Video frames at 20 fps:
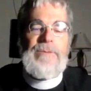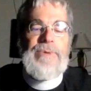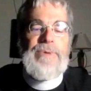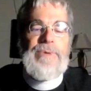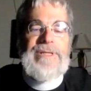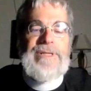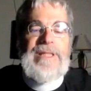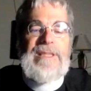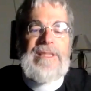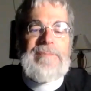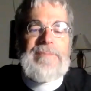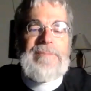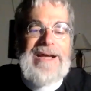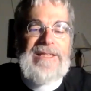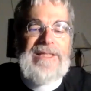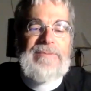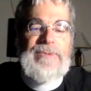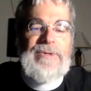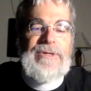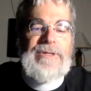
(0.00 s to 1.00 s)
put it in the back
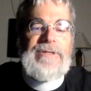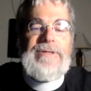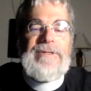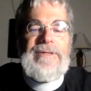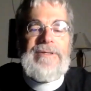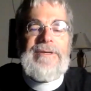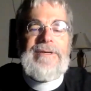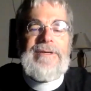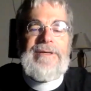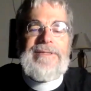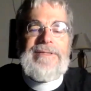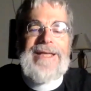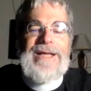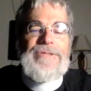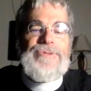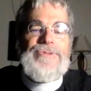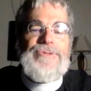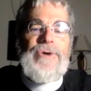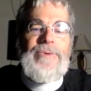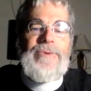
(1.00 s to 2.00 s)
of the book.
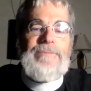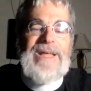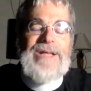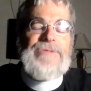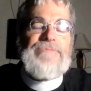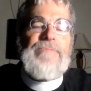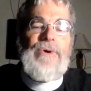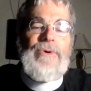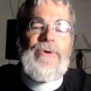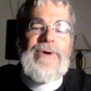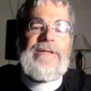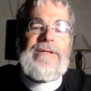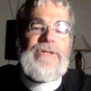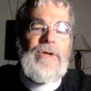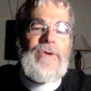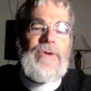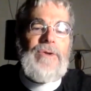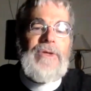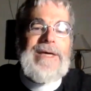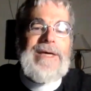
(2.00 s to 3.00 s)
That's boring.
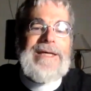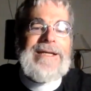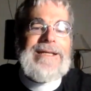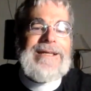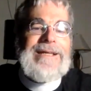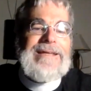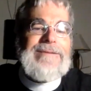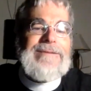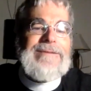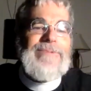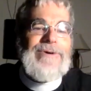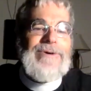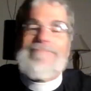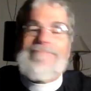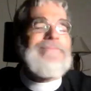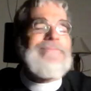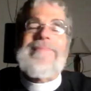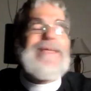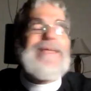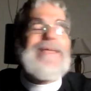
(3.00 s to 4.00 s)
Don't look at it anymore.
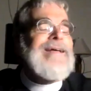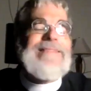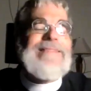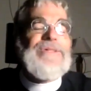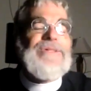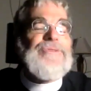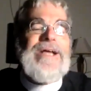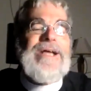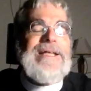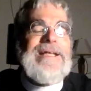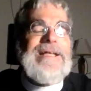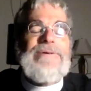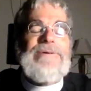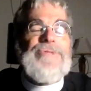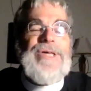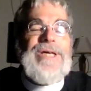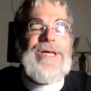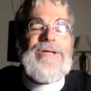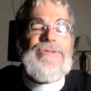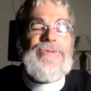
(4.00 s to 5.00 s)
That's not how
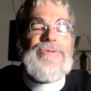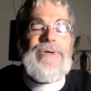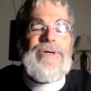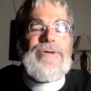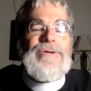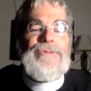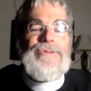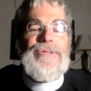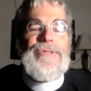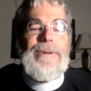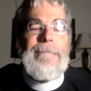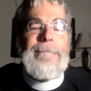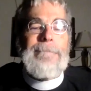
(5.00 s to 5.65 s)
science works.